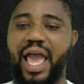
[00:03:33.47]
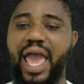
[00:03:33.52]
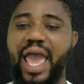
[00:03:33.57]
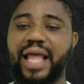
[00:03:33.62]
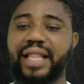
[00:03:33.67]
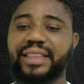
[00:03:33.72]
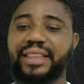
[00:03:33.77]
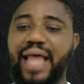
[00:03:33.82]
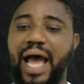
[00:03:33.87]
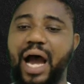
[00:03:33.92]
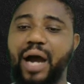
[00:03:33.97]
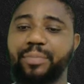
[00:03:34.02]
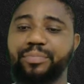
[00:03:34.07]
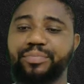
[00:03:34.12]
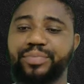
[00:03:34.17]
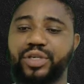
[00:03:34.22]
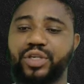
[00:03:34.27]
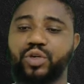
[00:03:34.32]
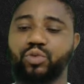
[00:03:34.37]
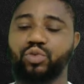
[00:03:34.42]

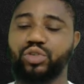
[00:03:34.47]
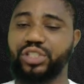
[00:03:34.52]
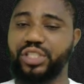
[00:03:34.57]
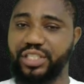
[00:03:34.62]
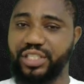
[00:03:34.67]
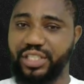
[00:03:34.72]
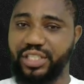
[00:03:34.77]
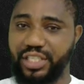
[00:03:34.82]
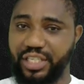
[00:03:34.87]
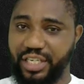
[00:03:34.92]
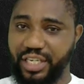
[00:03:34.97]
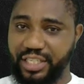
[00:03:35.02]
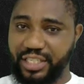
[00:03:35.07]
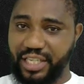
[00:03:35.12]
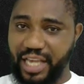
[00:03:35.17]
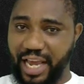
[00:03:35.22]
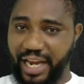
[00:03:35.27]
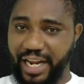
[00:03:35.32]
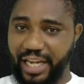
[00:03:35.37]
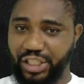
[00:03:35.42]
Enthalpy, which is the heat
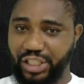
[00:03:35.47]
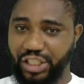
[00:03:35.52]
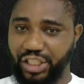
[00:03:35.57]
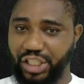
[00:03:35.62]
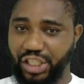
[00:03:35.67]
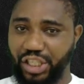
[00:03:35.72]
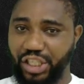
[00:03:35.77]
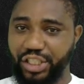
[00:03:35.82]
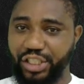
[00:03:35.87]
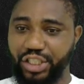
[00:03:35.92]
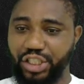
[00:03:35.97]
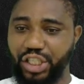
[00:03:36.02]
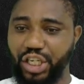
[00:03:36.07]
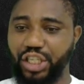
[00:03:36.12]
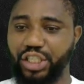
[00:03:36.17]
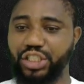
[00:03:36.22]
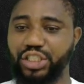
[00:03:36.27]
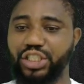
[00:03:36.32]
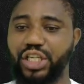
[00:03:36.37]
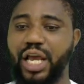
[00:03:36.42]
energy, the heat
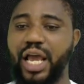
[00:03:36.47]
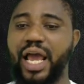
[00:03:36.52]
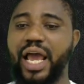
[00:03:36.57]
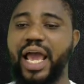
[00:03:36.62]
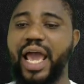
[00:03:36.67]
change.